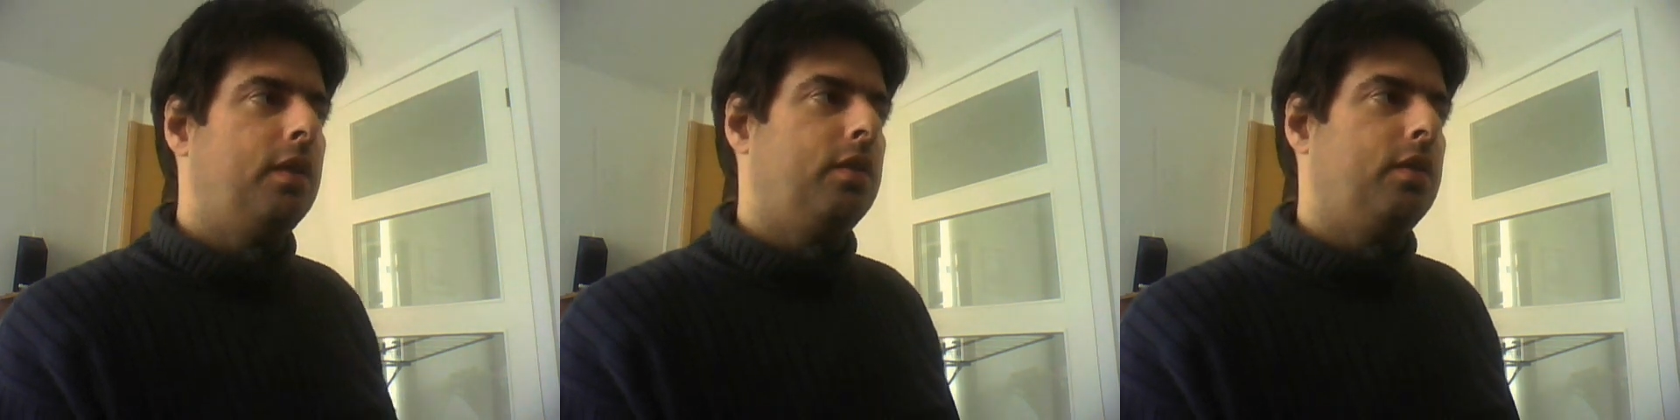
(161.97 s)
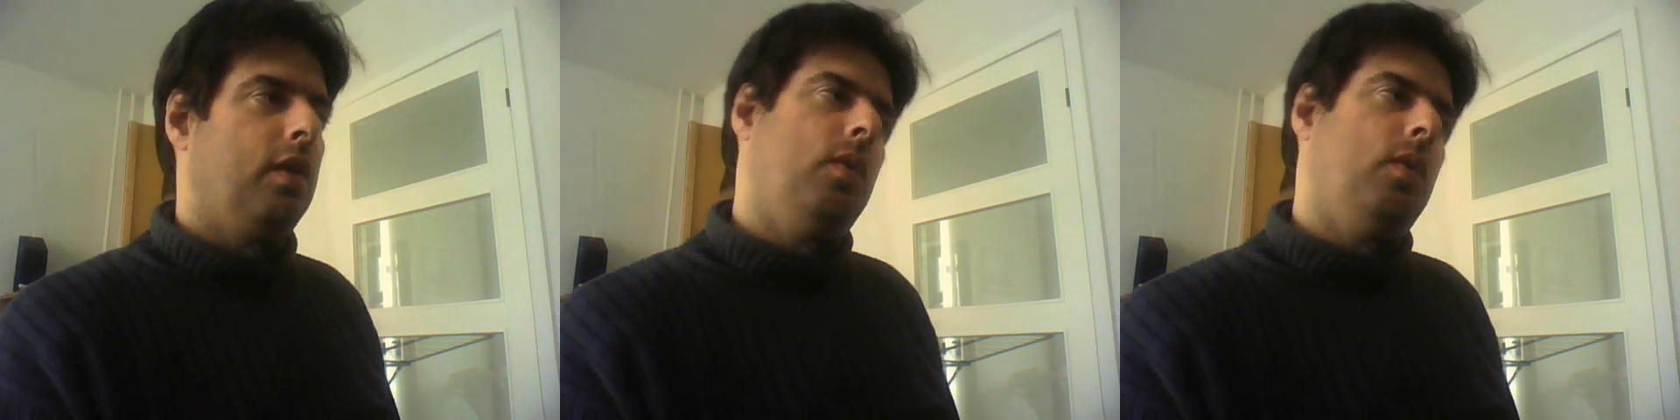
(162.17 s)

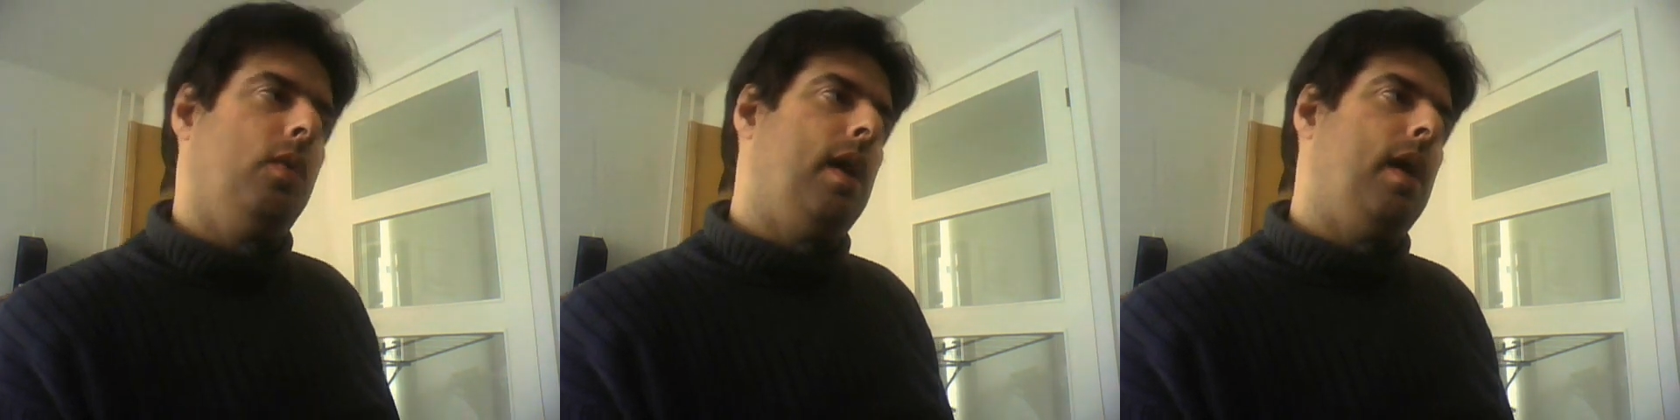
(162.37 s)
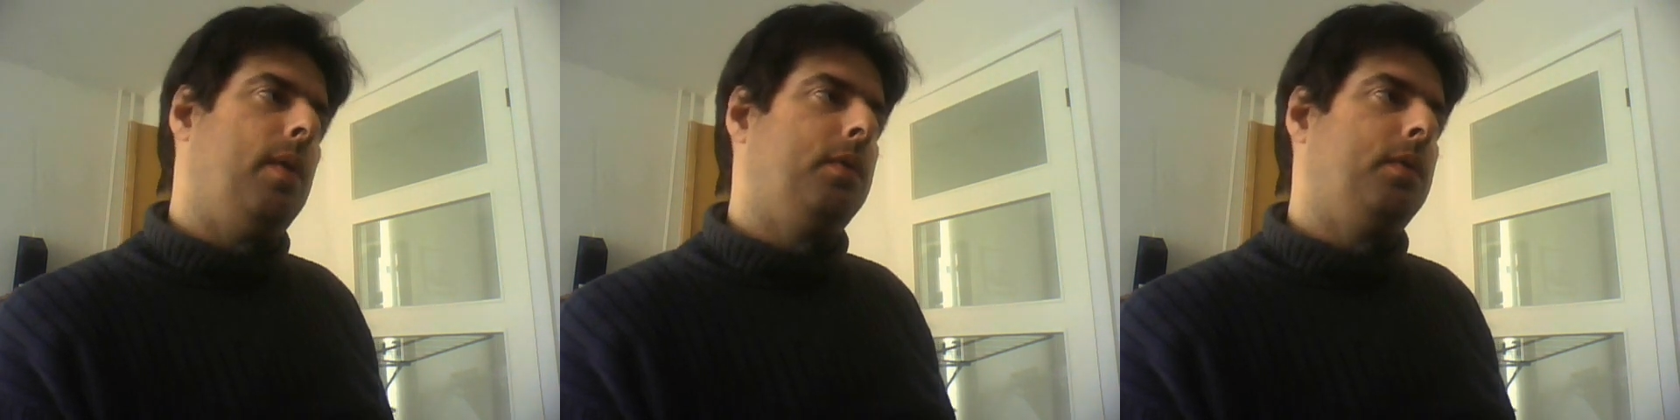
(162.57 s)
So
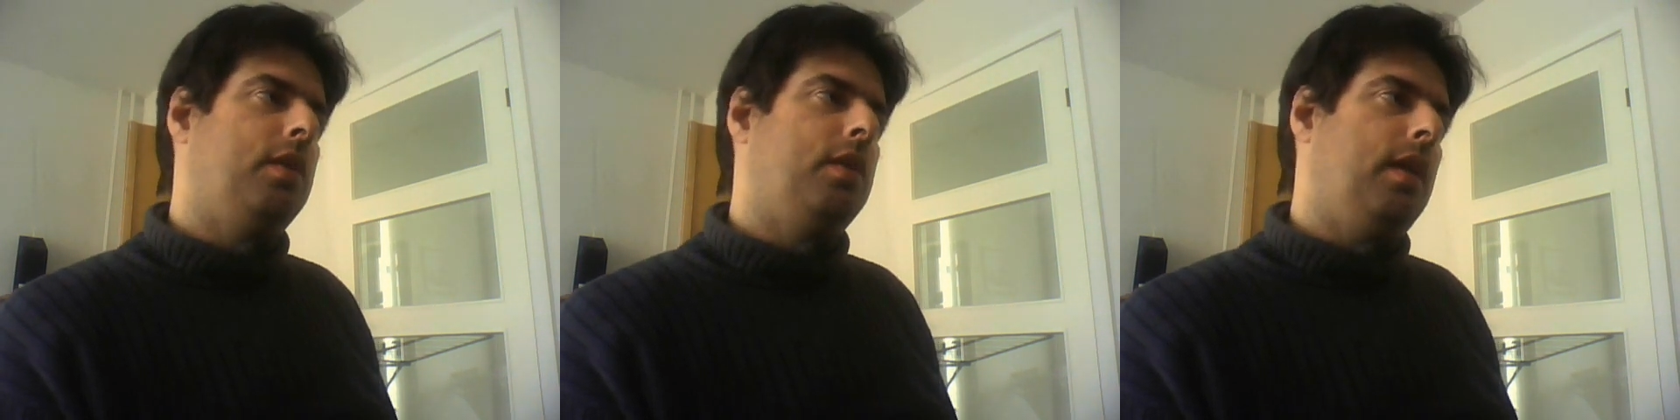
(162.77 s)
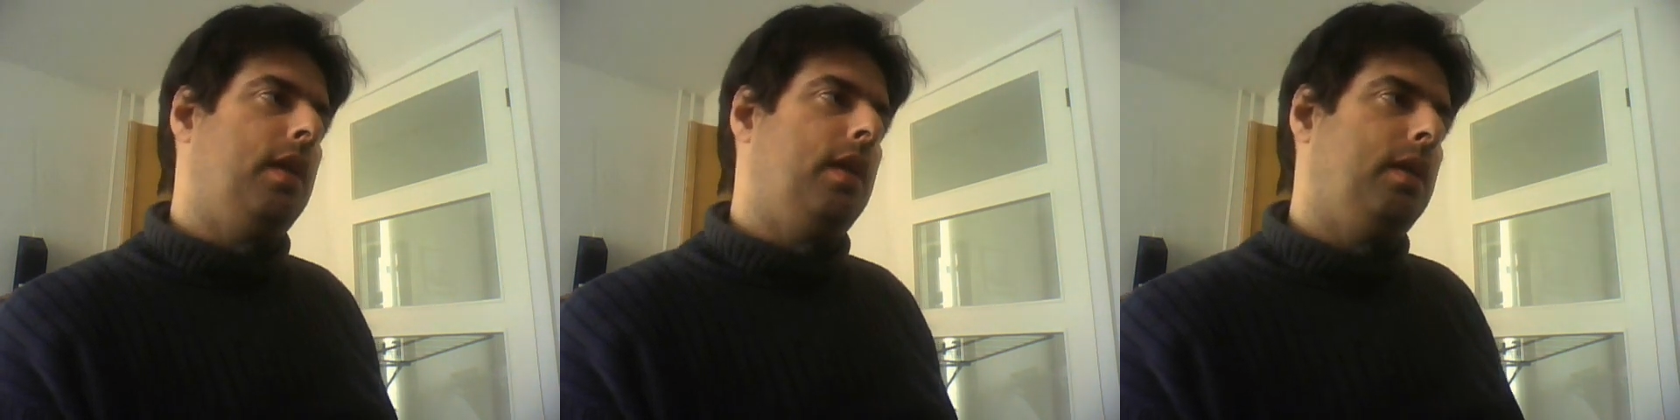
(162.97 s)
I would
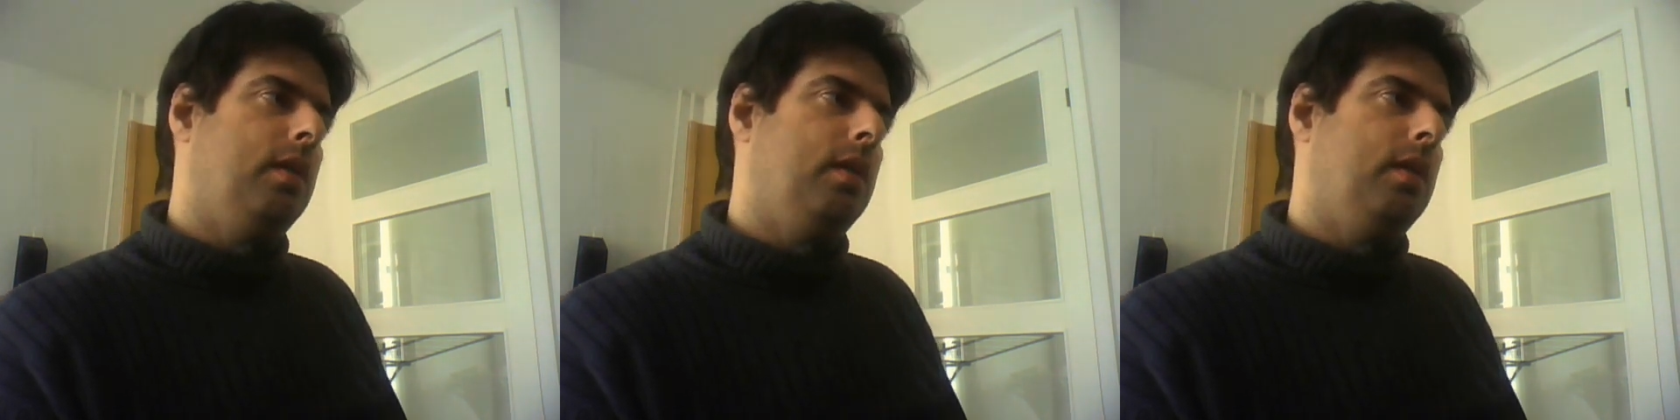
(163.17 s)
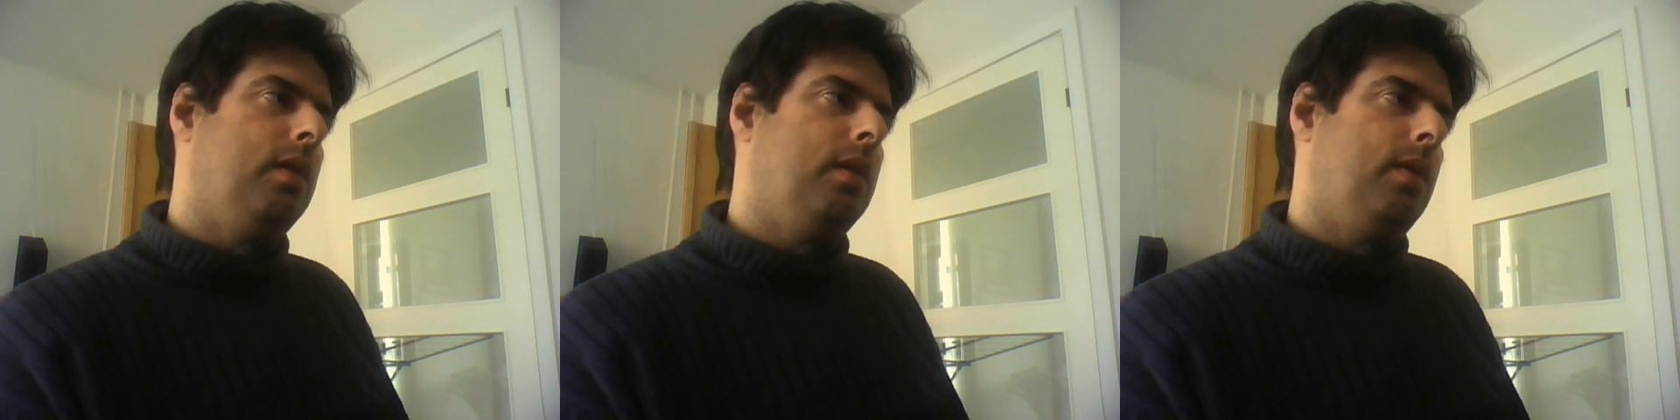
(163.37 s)
say,
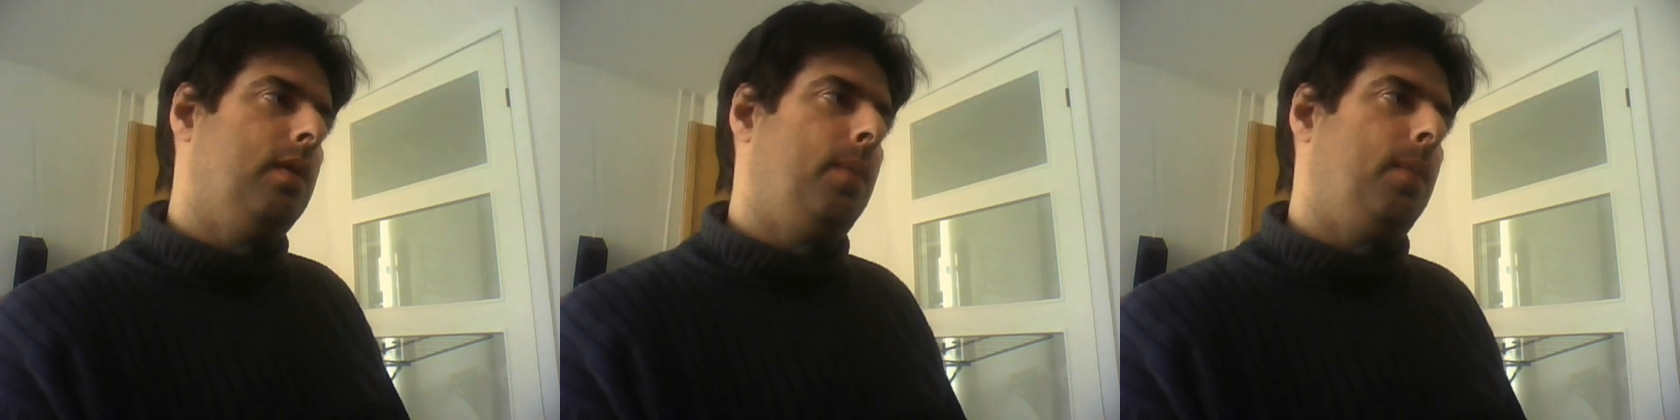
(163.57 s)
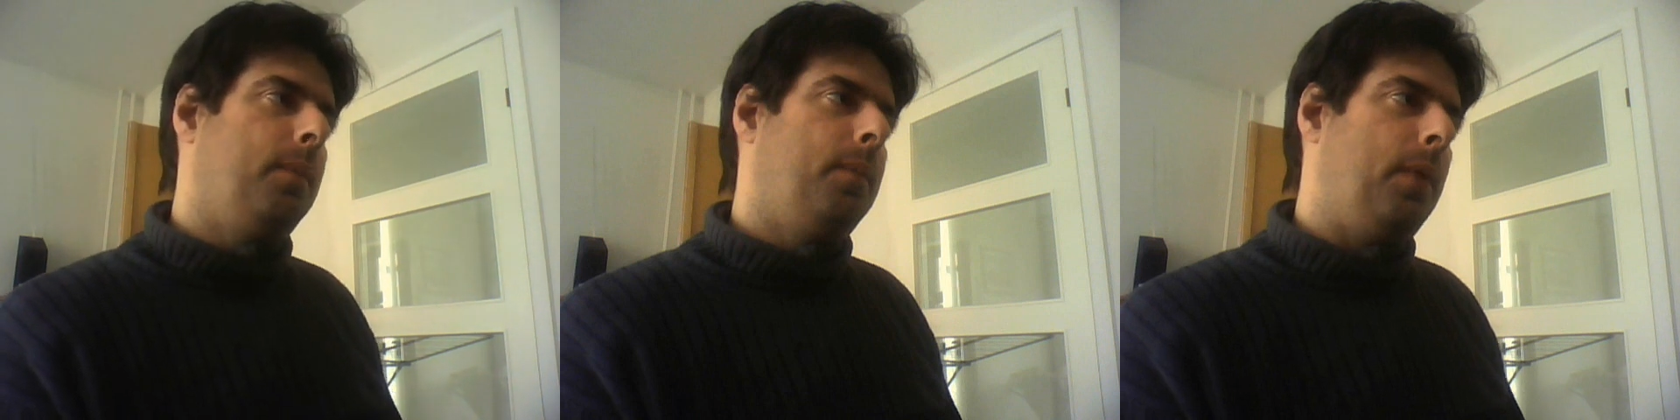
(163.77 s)

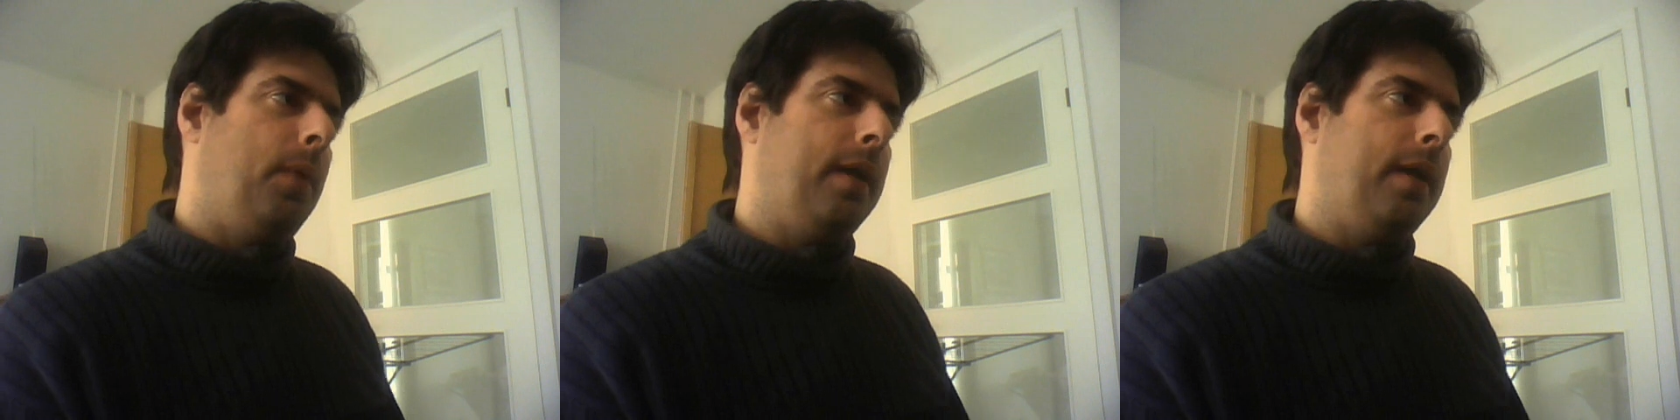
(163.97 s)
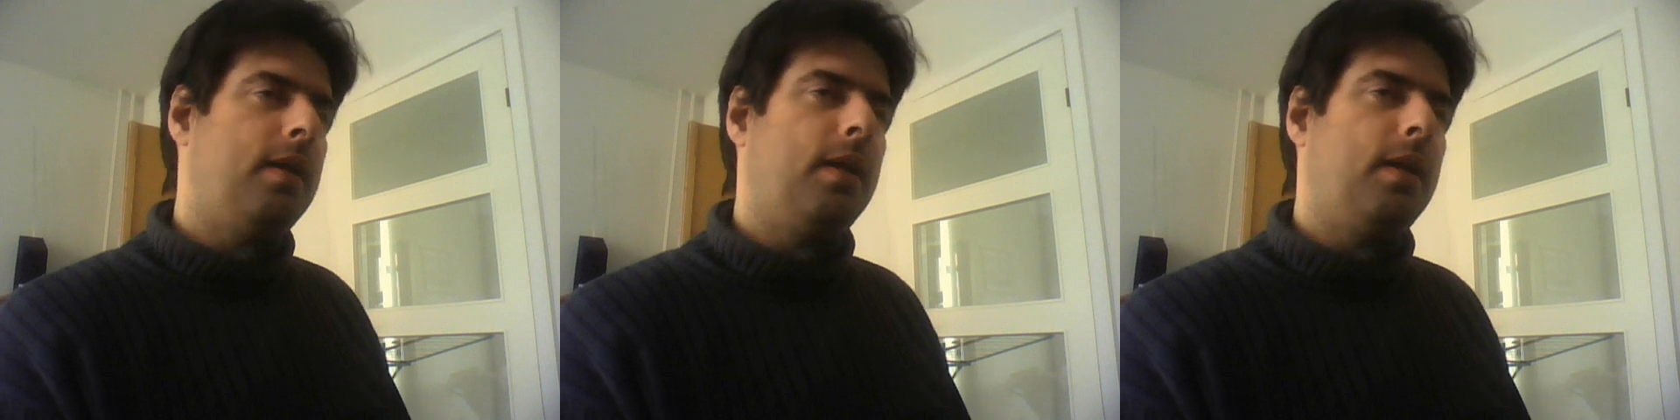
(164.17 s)

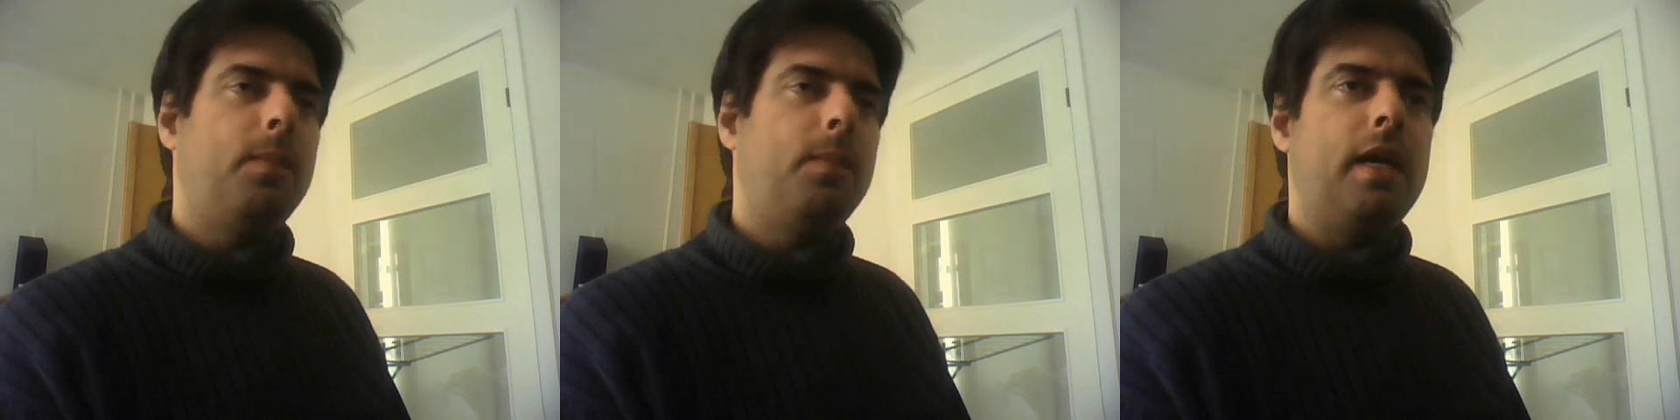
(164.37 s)
wrestling